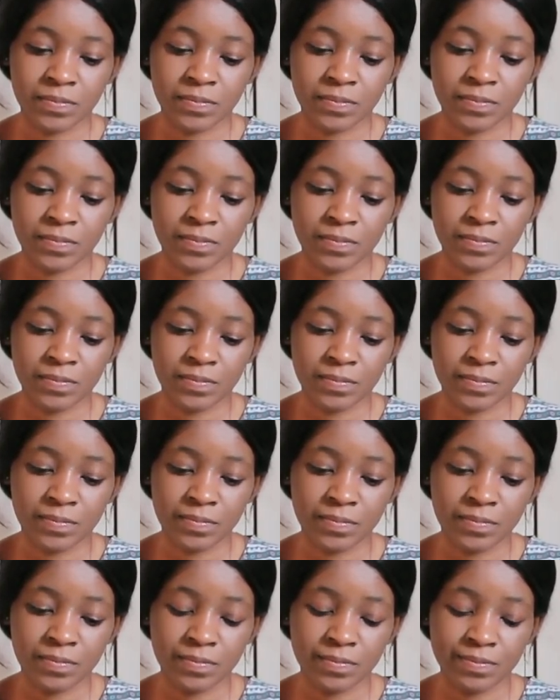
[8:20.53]

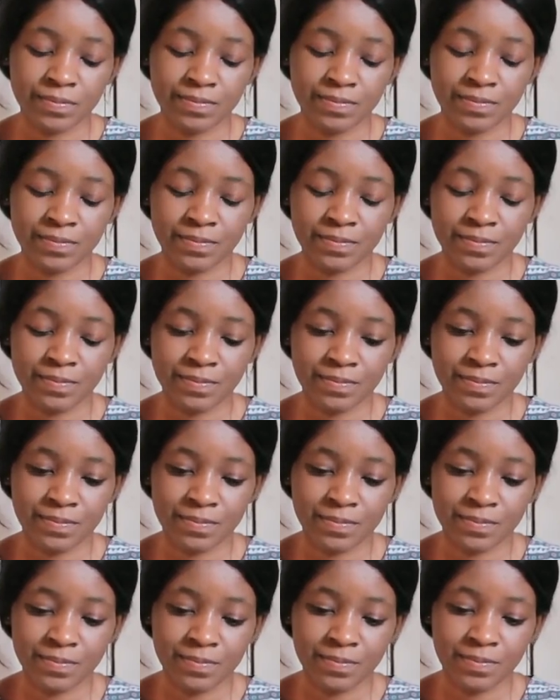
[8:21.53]

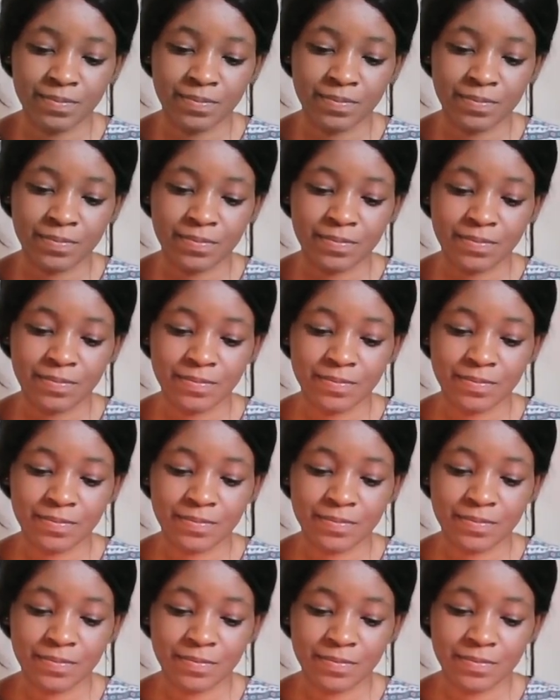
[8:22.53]

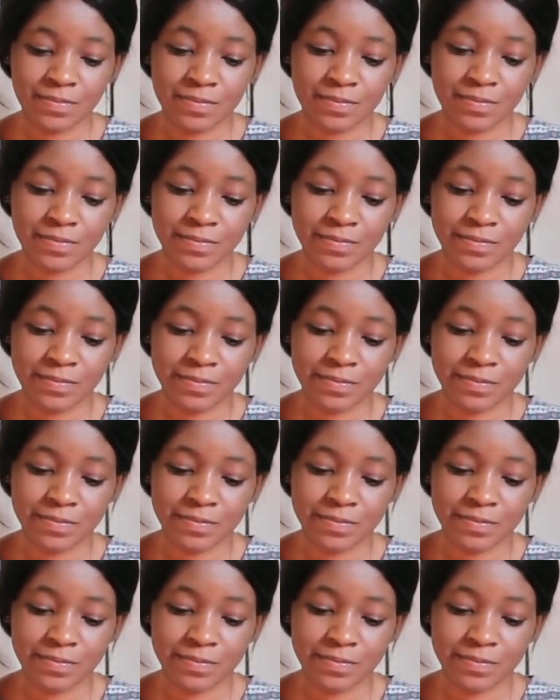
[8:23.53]
Nobody speaks.